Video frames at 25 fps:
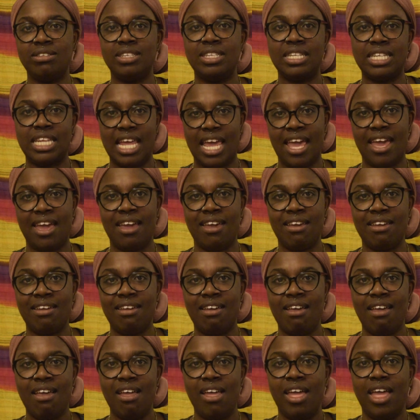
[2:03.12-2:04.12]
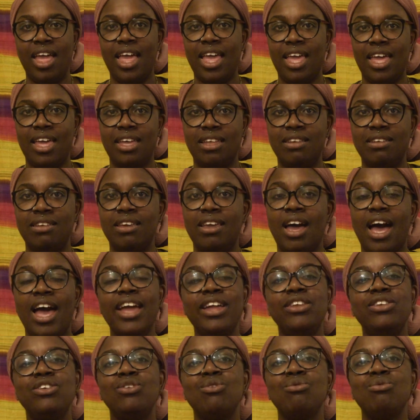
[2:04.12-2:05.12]
today and
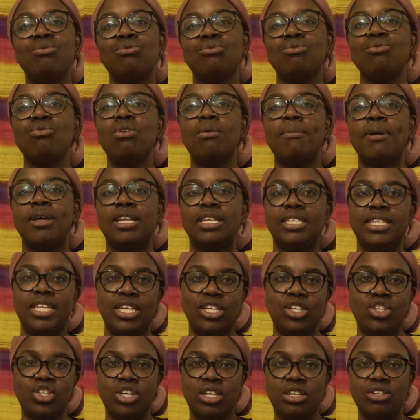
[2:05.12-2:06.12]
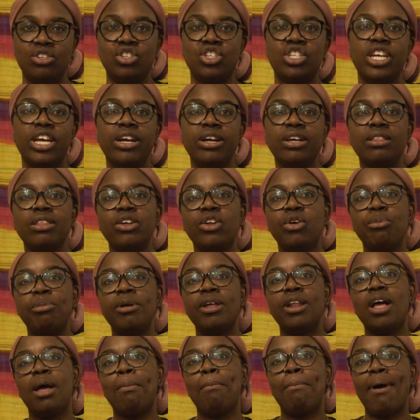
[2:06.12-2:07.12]
guide you through a meditation, share a little
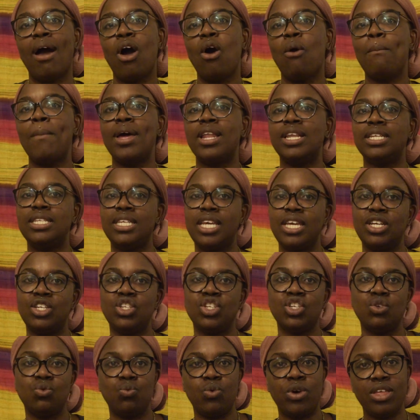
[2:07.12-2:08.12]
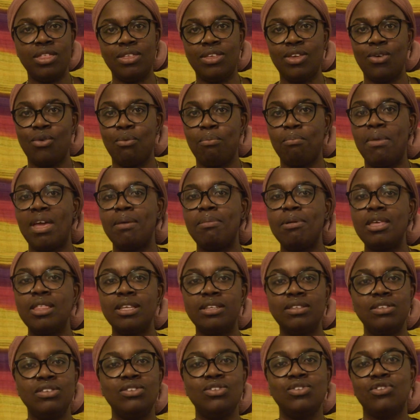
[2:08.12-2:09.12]
bit about meditation with you. Maybe
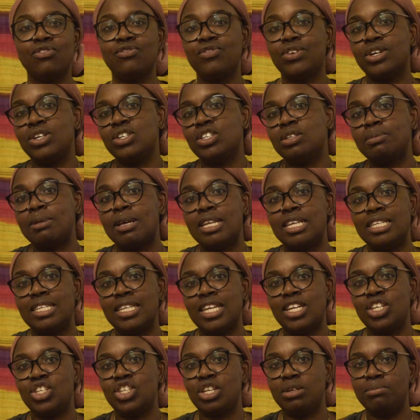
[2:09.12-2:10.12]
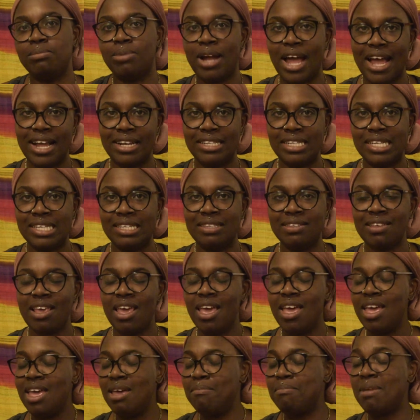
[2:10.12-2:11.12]
this is your first meditation practice.
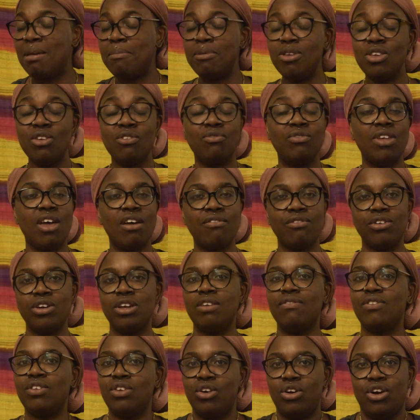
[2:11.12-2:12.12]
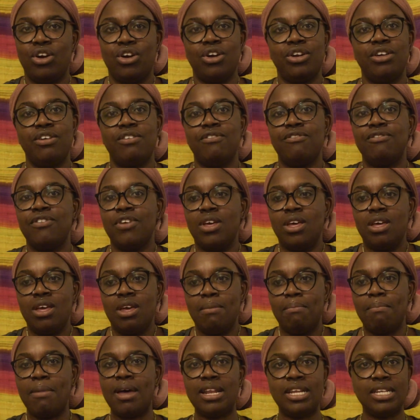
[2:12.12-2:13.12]
Maybe you've never even heard of
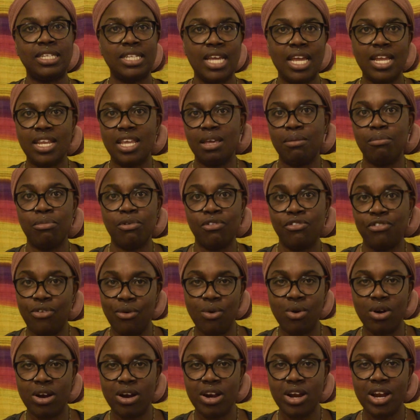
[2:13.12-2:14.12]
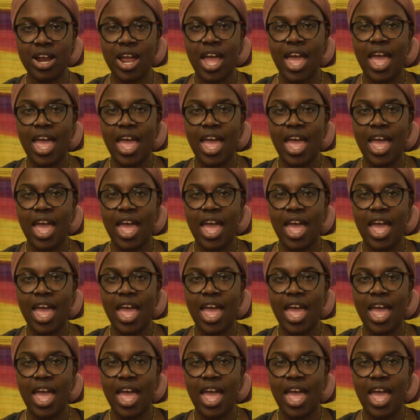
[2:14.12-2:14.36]
meditating before.